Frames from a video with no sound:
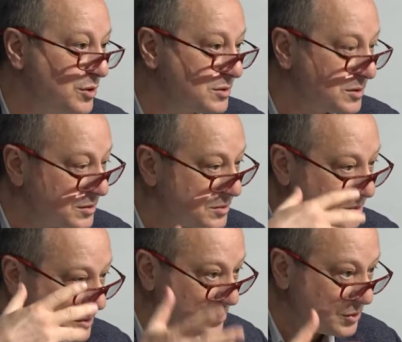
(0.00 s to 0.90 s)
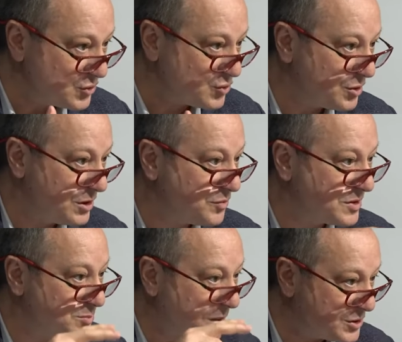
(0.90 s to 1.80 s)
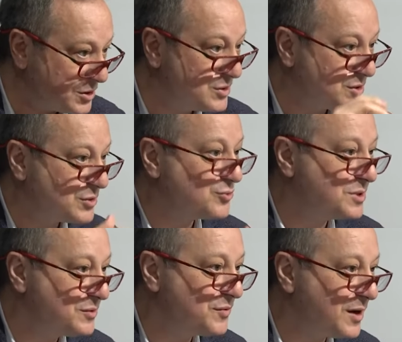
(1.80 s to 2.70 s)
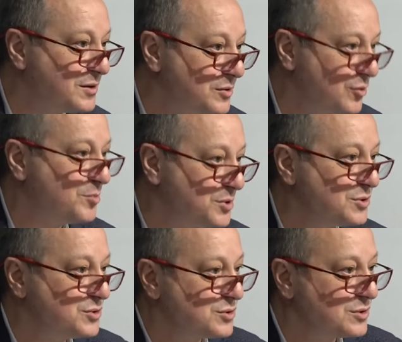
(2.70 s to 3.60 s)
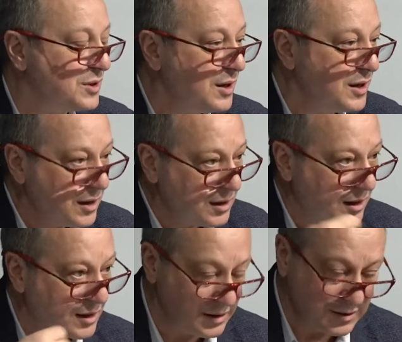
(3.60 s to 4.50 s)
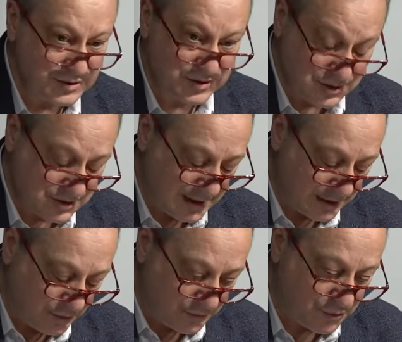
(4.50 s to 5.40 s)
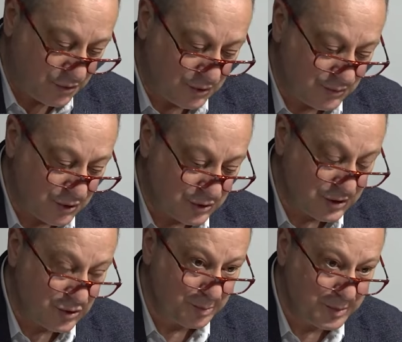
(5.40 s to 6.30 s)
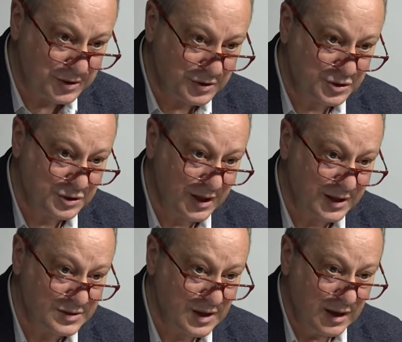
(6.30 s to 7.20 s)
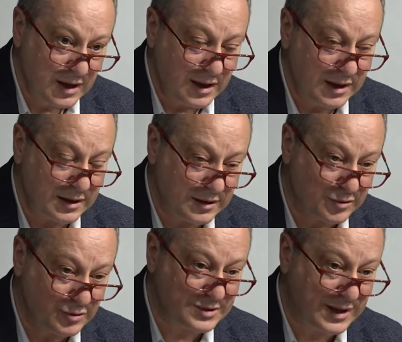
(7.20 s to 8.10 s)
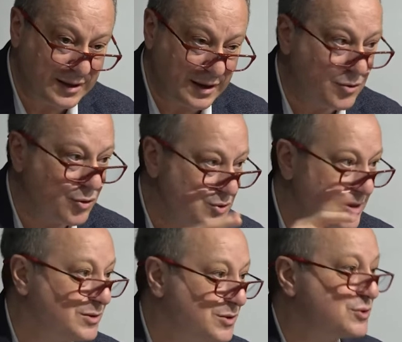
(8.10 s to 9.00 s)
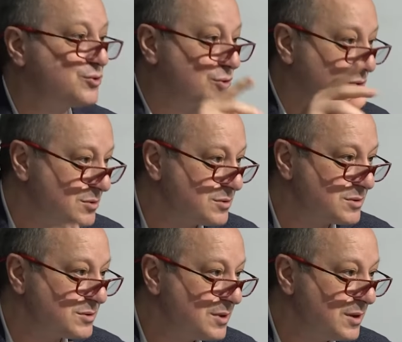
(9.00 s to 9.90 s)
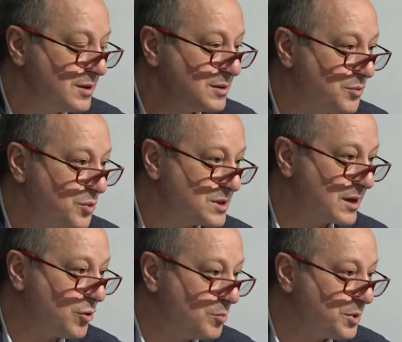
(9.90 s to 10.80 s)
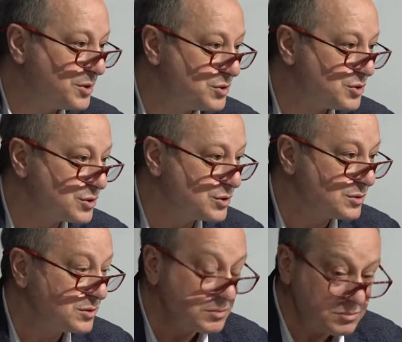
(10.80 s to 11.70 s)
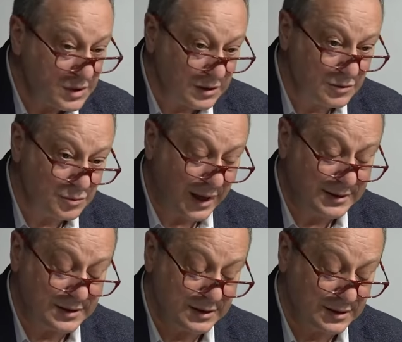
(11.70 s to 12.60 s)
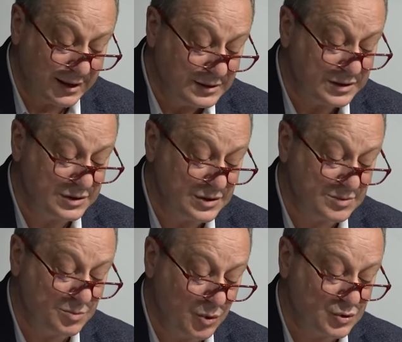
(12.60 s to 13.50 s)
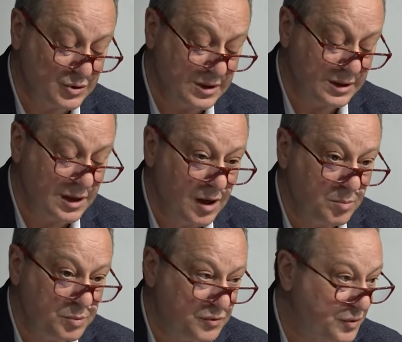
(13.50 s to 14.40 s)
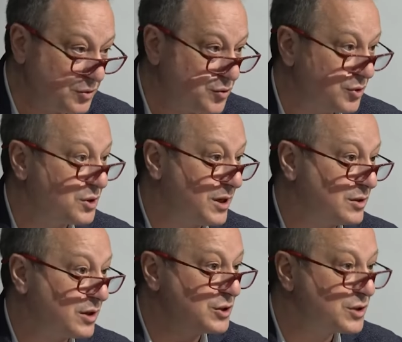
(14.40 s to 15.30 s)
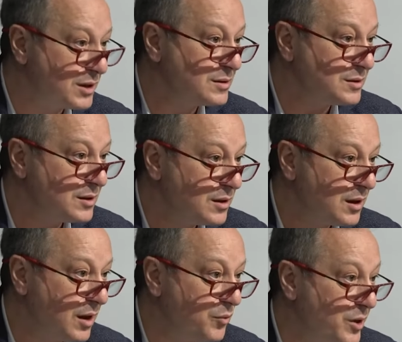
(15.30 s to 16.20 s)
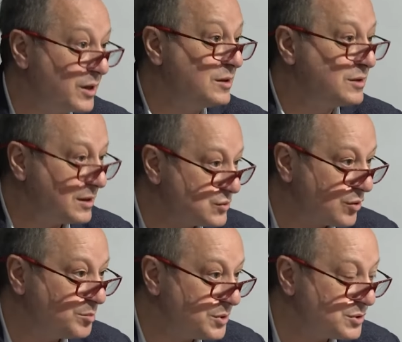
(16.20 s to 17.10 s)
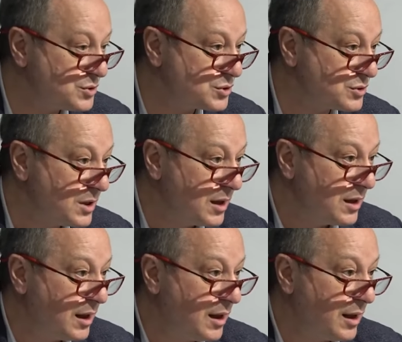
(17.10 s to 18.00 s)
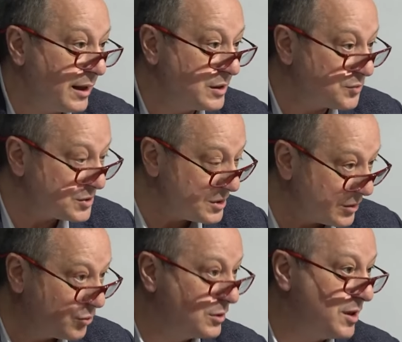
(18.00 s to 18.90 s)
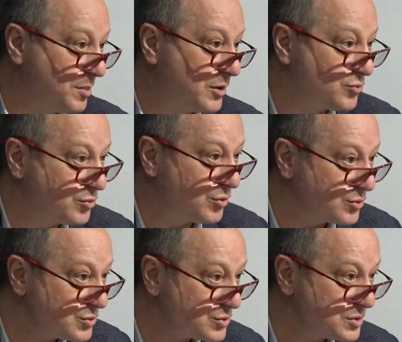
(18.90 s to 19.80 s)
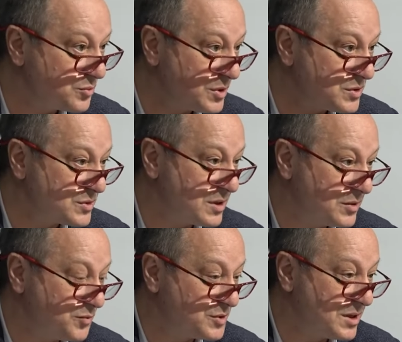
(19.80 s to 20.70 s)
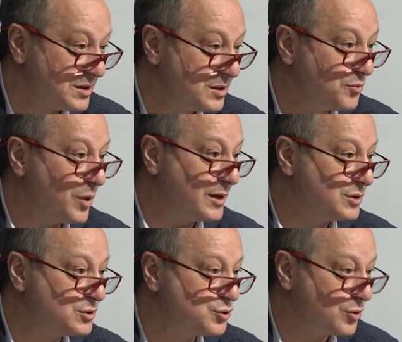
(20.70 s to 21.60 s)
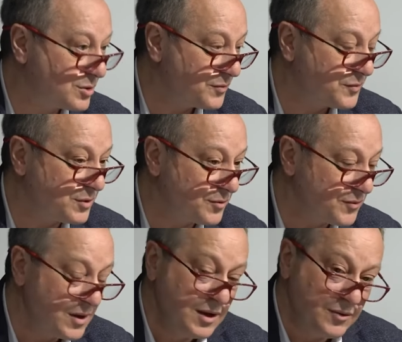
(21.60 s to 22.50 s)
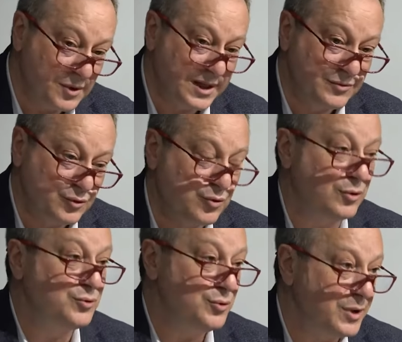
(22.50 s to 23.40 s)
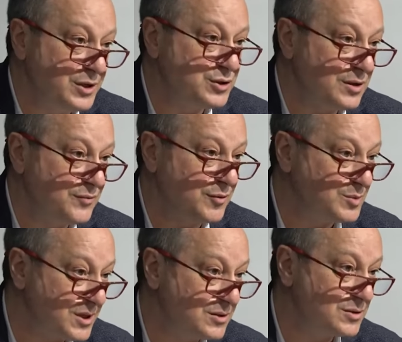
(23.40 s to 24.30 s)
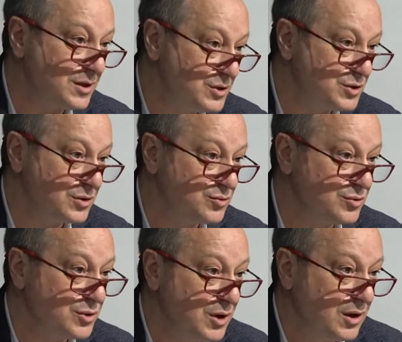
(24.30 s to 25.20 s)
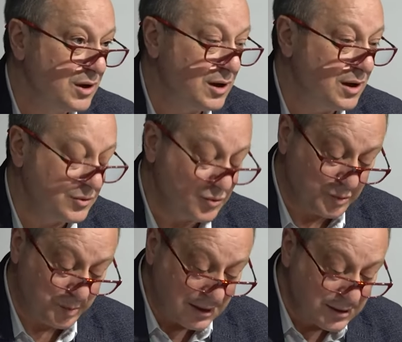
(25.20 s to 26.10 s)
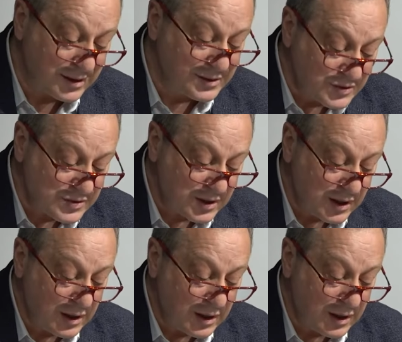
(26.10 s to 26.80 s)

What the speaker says: In the history, it was much easier to define the competition. Since the end of the Cold War, the competition has, it looks like a concentric circles. There was a competition in 1990s mostly between Turkey and Russia, a very intense competition, and it was not only about the Caucasus, it was in the wider geography of what I would call Eurasia, from Central Asia to the Balkans.